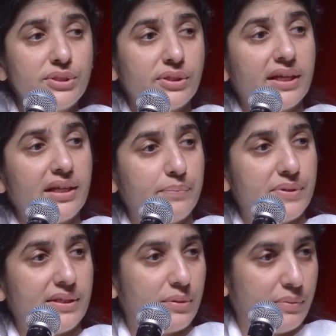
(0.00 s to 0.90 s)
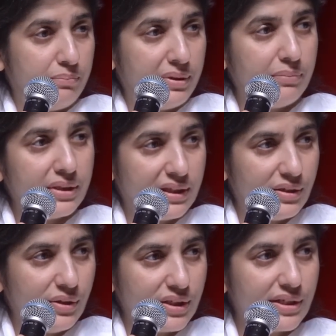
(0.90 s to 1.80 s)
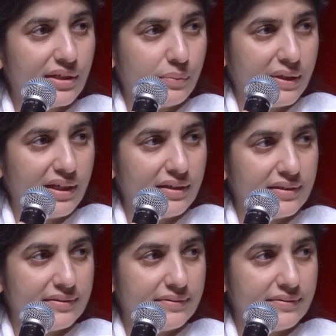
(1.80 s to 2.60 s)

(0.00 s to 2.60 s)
to get upset when people are not our way.